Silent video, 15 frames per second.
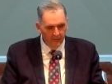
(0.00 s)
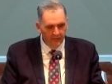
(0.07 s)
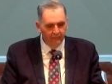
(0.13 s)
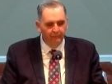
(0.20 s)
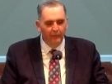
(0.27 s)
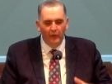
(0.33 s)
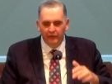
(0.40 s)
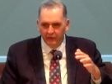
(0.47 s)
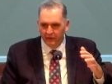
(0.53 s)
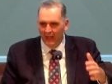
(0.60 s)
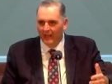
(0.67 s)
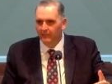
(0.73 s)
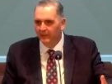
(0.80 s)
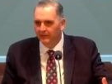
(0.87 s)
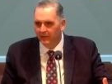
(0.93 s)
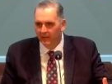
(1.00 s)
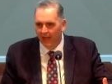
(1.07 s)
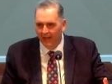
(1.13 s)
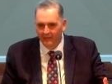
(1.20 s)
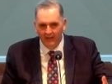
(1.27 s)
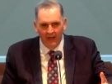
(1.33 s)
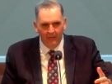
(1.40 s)
First statement
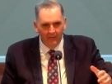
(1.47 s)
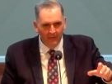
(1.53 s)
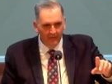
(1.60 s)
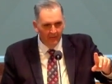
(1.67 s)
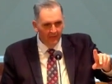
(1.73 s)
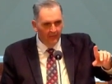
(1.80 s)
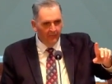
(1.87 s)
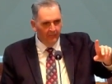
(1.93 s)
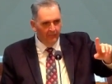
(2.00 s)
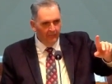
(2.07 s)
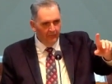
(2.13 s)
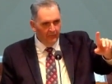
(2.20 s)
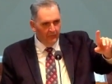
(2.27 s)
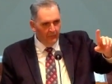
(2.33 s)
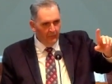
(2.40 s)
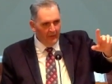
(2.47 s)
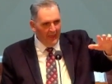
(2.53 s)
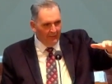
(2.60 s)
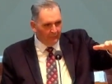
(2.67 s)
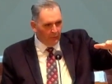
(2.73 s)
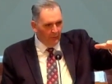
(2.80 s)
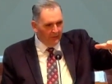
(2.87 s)
tonight. Now, we
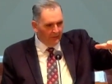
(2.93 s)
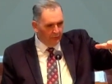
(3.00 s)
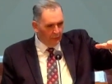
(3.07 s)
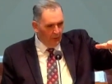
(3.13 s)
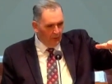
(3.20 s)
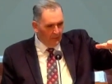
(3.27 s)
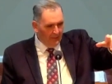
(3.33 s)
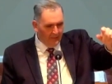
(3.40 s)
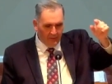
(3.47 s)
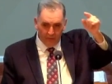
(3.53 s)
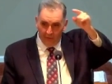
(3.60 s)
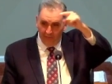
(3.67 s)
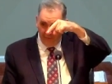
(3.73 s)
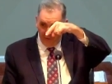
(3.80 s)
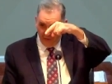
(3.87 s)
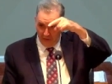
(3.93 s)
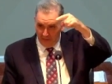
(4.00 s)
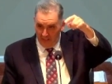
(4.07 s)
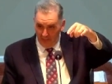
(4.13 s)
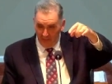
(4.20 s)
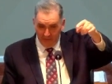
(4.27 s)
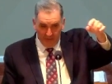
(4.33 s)
have 22 already, so the first
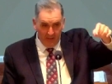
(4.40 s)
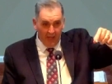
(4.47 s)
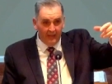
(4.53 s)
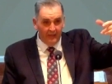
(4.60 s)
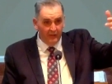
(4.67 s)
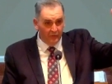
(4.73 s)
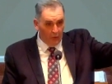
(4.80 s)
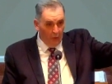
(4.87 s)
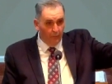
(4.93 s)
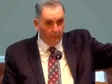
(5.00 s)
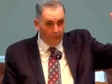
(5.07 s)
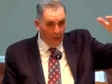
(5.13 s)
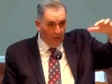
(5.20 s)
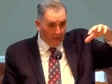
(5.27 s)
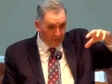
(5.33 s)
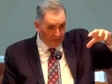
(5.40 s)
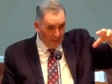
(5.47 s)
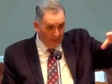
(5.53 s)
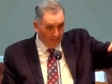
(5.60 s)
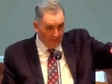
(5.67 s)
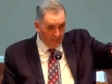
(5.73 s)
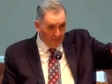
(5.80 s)
statement tonight is overall
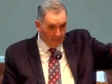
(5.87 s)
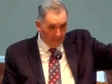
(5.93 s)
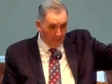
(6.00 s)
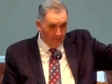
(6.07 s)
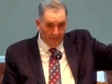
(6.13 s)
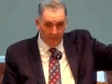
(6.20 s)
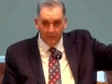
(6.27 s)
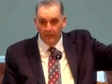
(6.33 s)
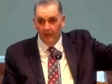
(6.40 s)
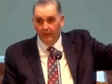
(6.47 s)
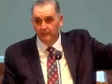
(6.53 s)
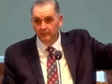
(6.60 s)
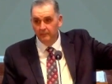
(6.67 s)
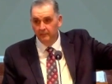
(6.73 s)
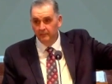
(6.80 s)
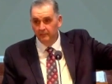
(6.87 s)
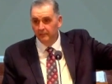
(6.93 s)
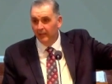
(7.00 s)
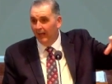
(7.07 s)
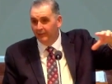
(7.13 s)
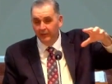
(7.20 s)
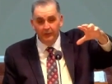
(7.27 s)
statement number 23.
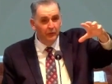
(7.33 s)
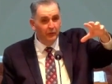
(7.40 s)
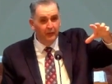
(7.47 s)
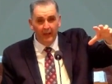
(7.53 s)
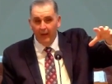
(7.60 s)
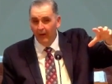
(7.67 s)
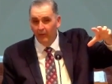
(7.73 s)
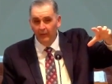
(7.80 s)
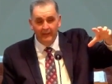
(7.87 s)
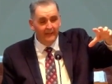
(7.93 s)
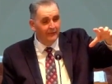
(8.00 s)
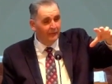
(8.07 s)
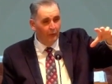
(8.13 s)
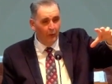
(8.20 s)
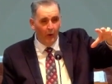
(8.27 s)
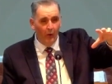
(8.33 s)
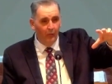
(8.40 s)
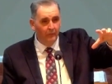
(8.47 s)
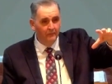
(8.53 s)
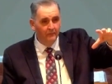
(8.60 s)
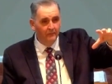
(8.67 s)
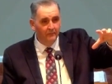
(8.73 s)
Not that you care or need to know,
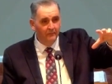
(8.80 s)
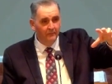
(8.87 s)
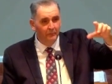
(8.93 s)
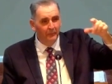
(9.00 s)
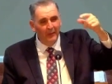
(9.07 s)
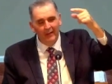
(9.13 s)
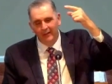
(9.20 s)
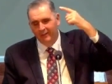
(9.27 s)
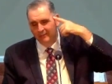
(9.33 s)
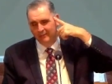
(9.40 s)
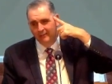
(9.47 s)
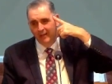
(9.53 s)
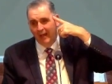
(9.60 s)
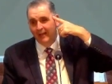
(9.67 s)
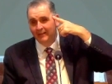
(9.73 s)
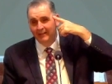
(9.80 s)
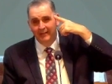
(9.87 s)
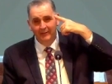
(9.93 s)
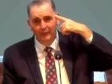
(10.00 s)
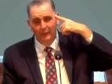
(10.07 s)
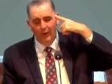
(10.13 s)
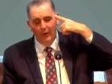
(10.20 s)
but I need
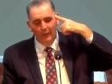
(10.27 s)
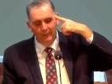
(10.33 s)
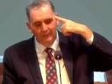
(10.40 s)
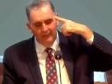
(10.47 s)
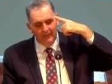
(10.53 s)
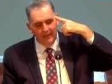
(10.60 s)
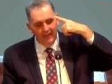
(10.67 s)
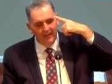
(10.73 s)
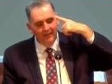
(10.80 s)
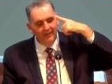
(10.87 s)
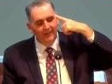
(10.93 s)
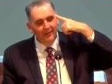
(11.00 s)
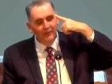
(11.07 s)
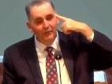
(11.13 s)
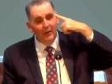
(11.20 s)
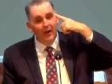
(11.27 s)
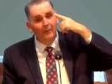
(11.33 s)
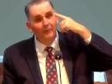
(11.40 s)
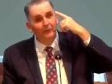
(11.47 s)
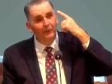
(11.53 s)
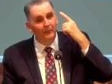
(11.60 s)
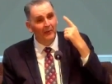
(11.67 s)
to know, okay? So I'm
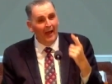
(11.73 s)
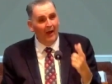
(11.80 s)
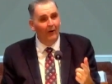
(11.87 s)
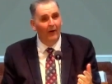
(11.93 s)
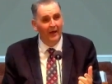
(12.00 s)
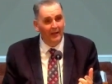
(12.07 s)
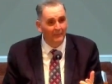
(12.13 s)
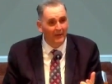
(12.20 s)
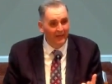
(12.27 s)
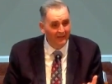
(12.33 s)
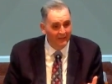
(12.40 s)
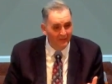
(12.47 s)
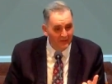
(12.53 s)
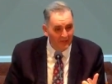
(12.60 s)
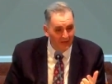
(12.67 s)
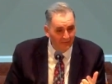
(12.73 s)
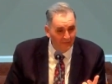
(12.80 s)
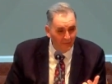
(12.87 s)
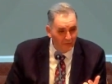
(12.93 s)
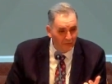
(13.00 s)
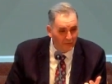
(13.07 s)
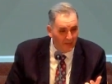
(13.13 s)
from now on I'm not going to say
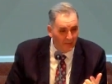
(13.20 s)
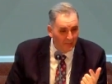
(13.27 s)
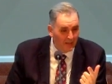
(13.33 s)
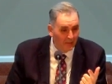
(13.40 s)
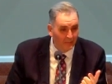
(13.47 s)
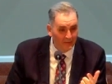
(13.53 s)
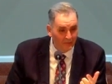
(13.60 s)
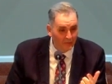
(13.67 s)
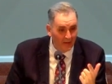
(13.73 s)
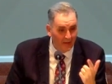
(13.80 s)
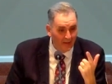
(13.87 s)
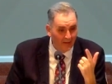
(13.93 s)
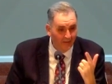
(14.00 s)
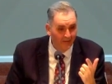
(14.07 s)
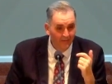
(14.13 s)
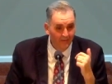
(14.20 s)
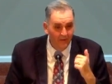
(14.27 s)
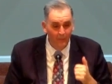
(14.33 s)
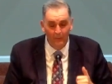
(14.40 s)
first statement, I'm going to say number